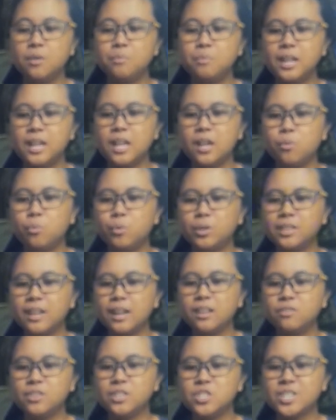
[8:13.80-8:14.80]
Really, what
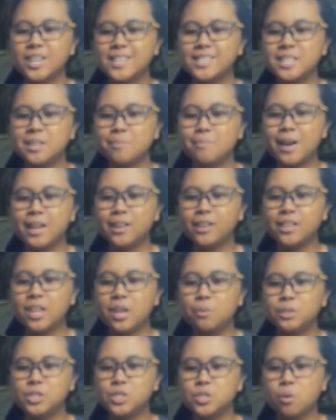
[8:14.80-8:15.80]
kind of enchanting battle
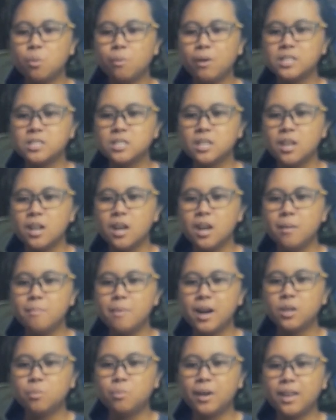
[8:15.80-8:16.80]
he will show us?
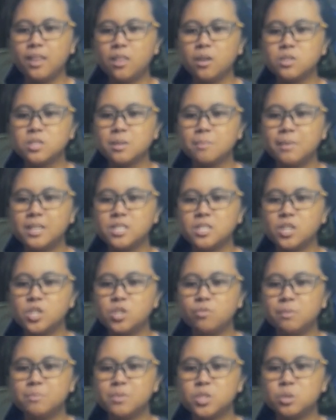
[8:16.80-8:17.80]
By the way, there's a
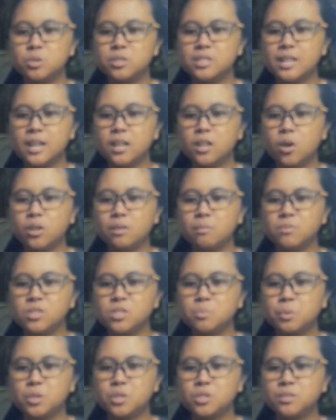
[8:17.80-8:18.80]
message from a certain
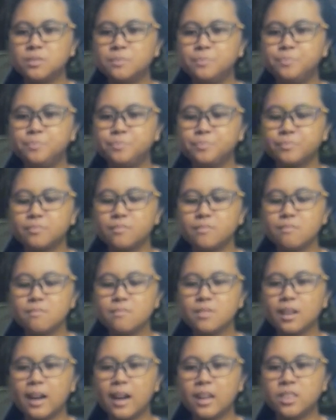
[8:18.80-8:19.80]
anonymous person.
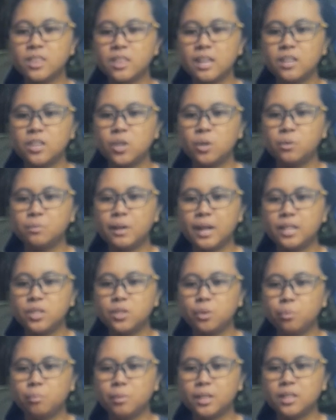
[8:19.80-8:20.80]
I think you already
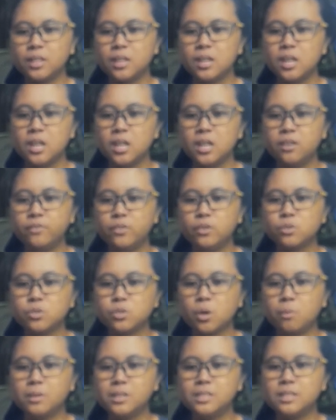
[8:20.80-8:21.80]
know, but if you
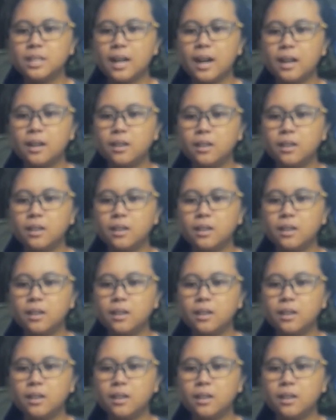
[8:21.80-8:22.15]
show an